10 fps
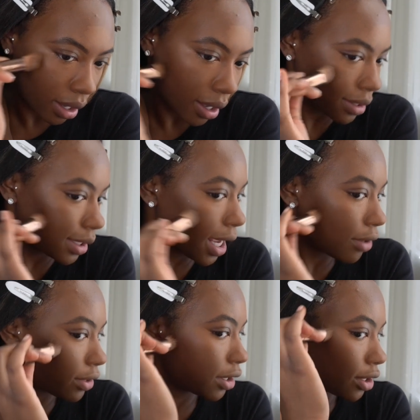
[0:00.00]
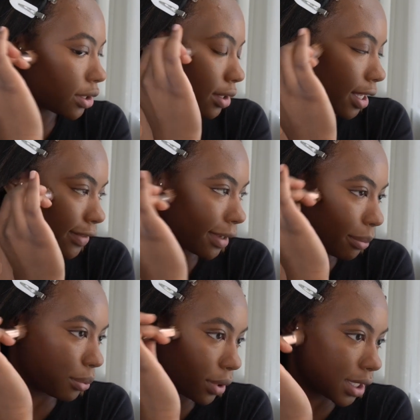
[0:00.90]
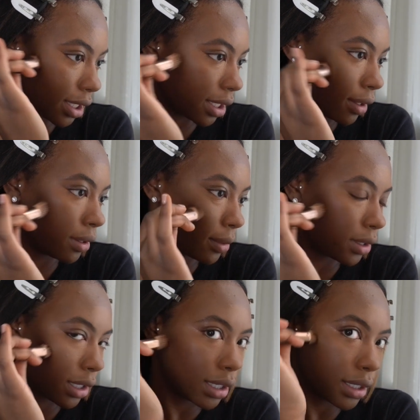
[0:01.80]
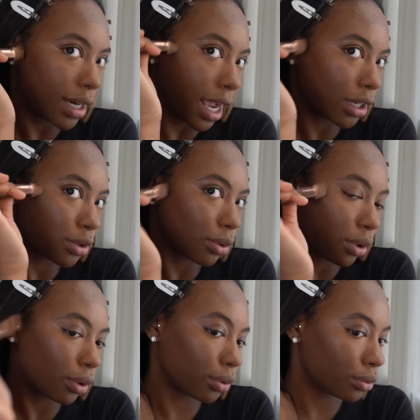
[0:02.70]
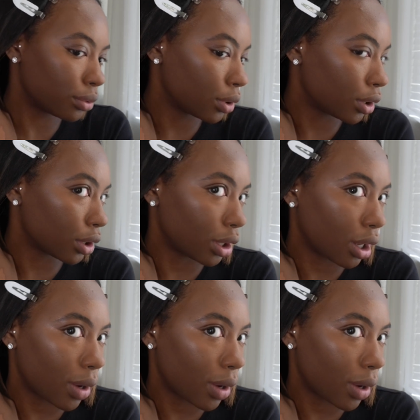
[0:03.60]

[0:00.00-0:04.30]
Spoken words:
and see how that just leaves a pretty natural glow.